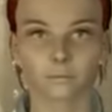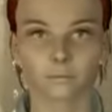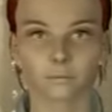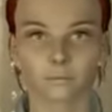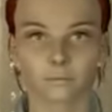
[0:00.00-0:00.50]

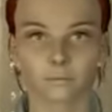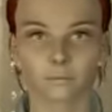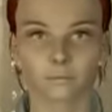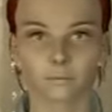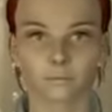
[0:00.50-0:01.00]

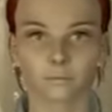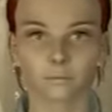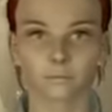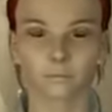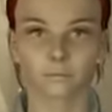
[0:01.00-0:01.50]

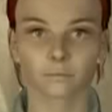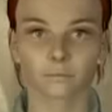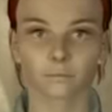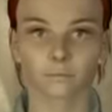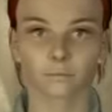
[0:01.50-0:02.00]

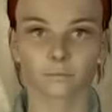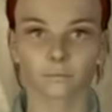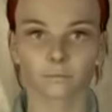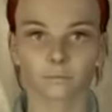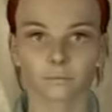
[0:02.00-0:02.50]

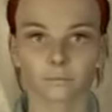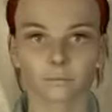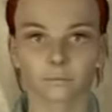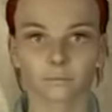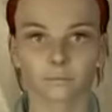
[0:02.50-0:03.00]
(no one is talking)